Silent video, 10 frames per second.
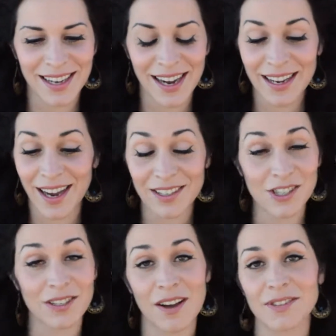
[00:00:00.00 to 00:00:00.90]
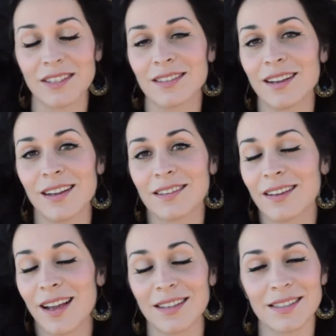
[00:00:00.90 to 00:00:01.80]
I just loved it, and
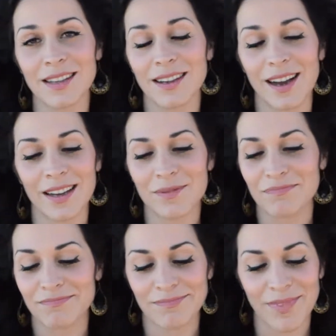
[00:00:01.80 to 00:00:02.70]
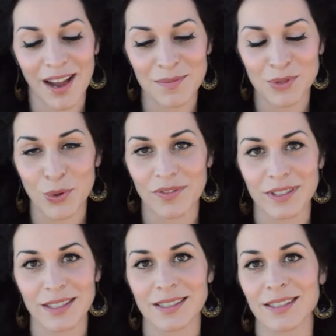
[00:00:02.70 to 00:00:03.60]
I'm sort of
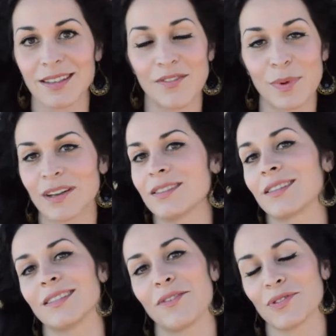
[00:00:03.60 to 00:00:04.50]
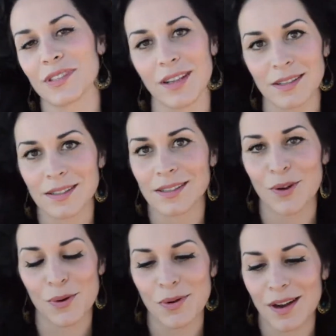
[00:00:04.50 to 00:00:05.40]
addicted. I've been addicted ever since.
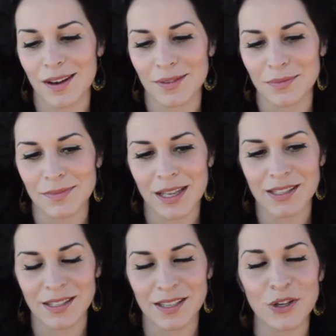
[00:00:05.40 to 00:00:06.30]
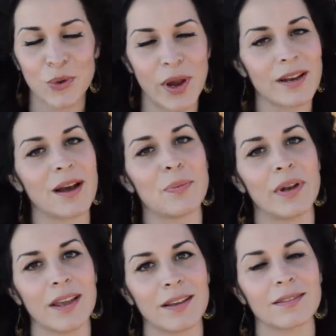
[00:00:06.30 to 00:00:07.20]
So it's a great
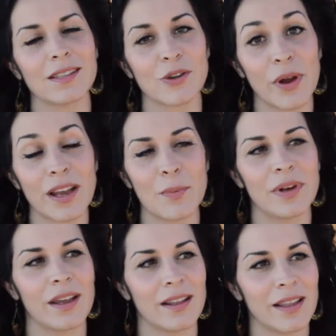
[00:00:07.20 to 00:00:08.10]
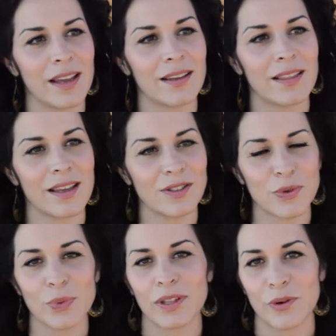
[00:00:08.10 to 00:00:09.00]
company. It's a great company, and they
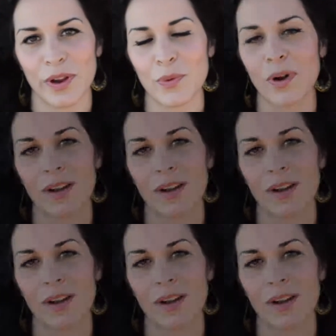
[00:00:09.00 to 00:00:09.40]
do really great work